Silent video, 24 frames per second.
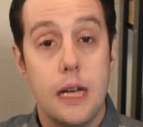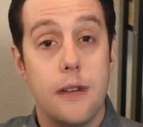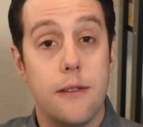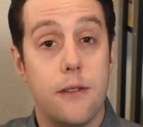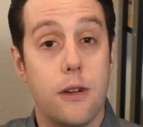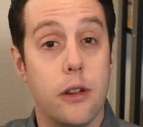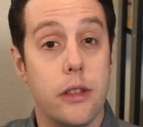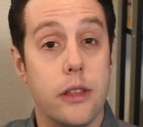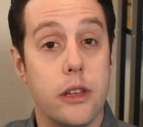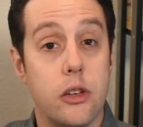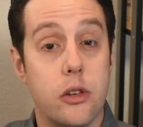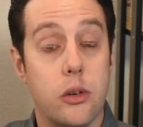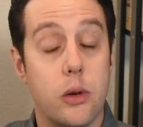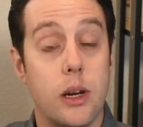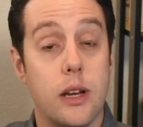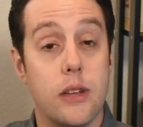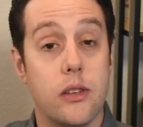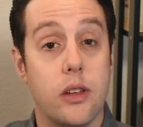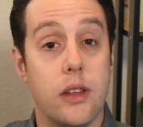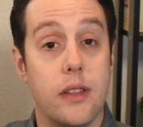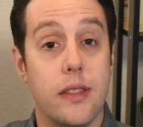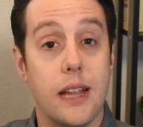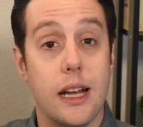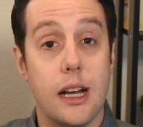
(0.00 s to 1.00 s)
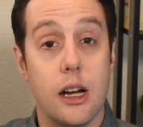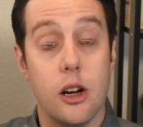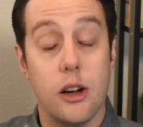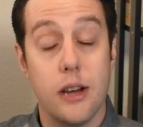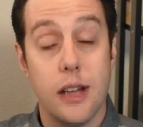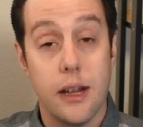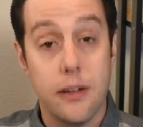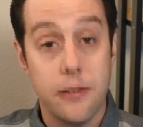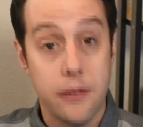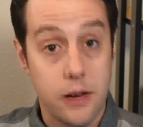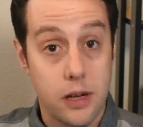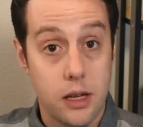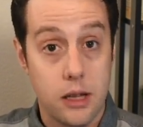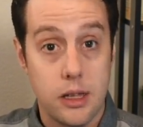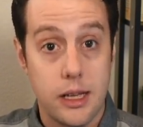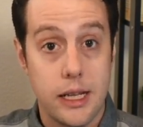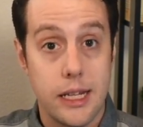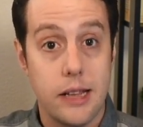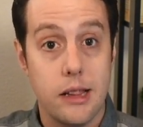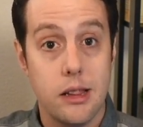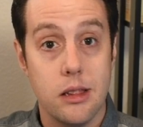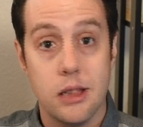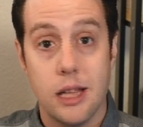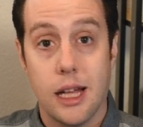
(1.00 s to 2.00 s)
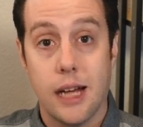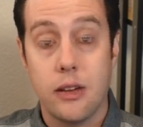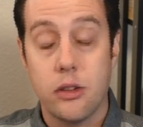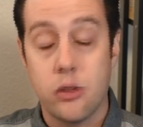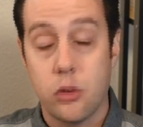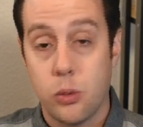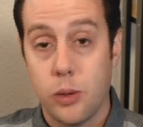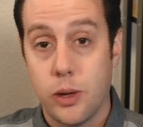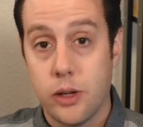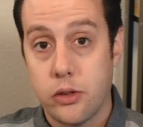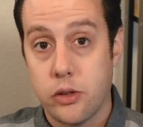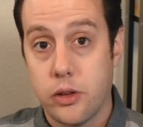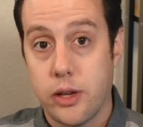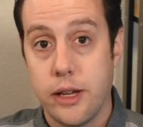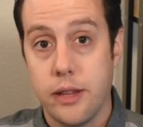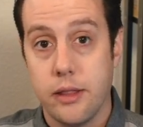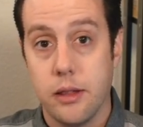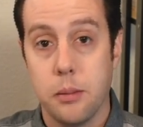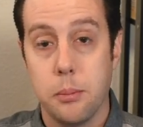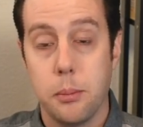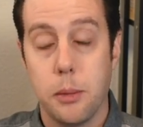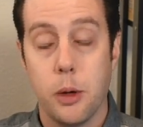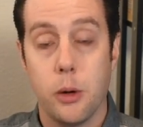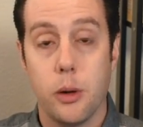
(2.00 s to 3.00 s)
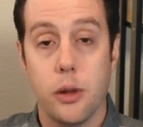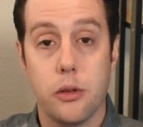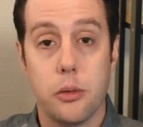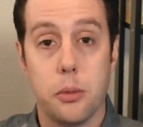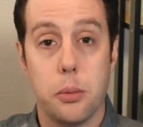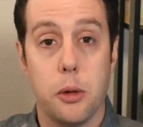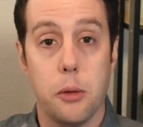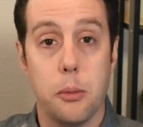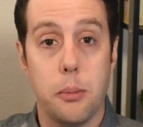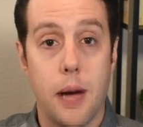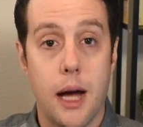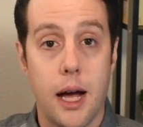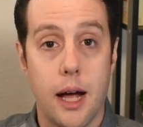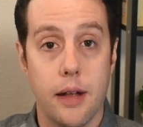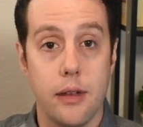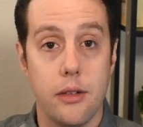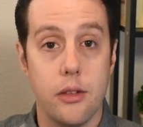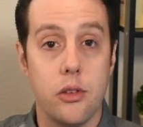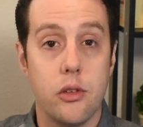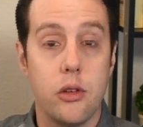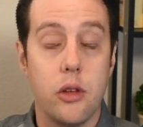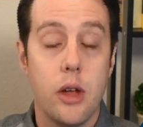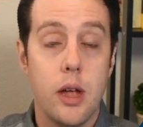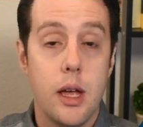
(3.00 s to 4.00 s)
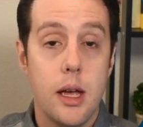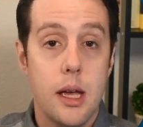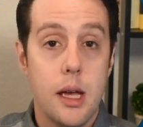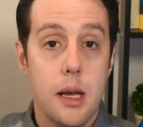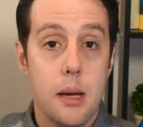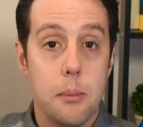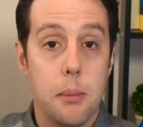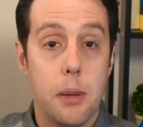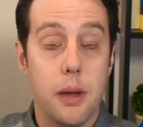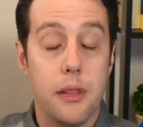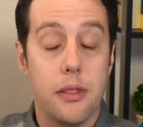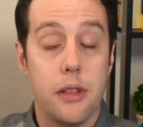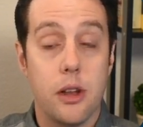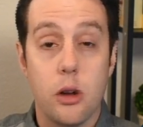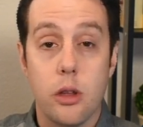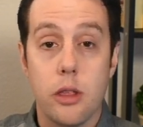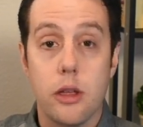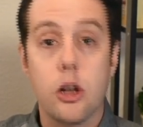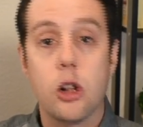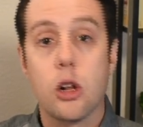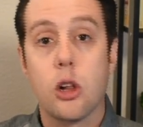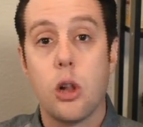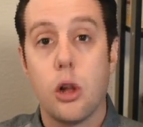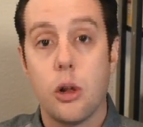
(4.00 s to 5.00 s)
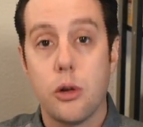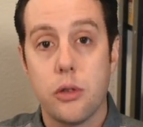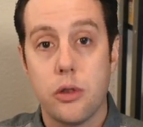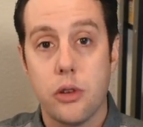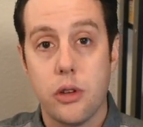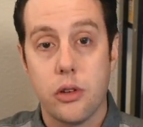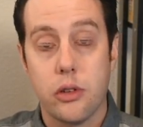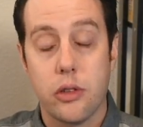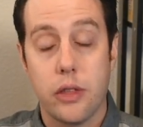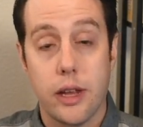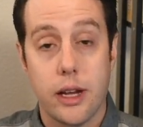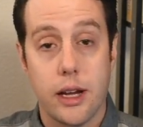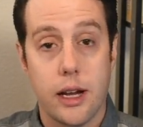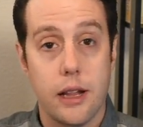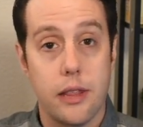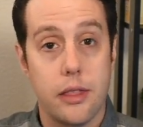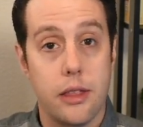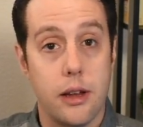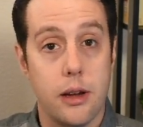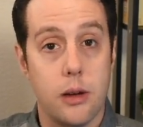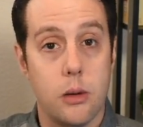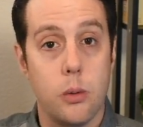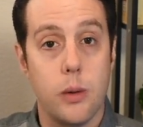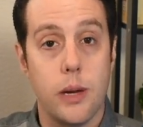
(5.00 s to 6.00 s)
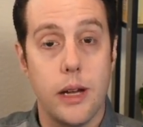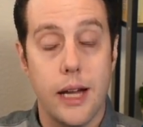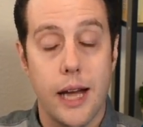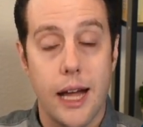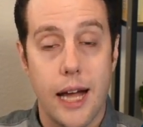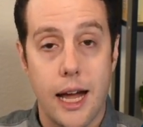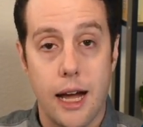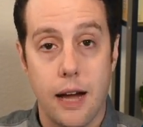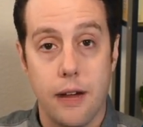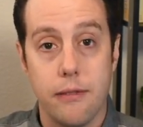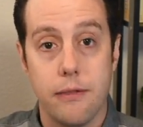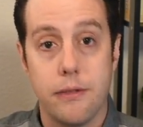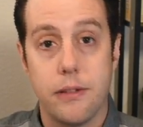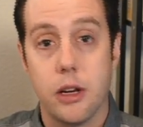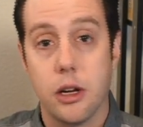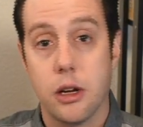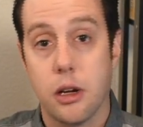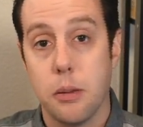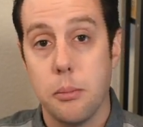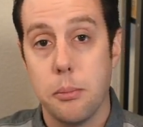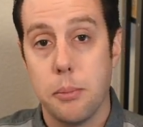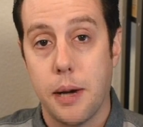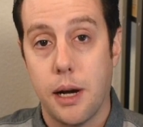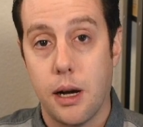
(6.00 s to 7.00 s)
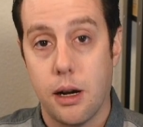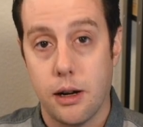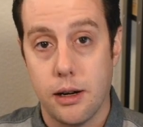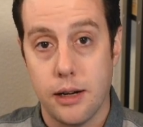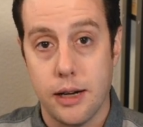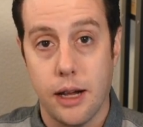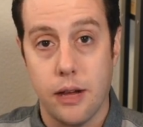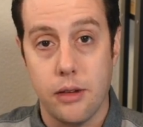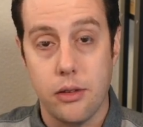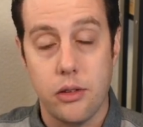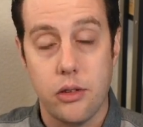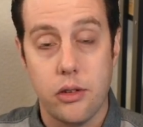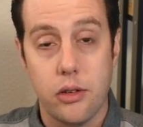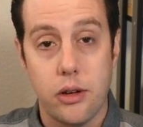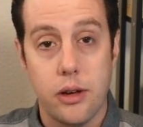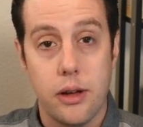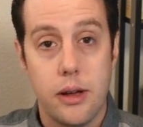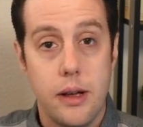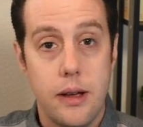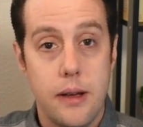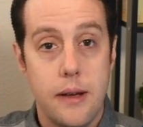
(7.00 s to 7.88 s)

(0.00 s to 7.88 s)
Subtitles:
For this reason, they are definitely less risky than municipal bonds, but they're the closest thing I think we have to compare against.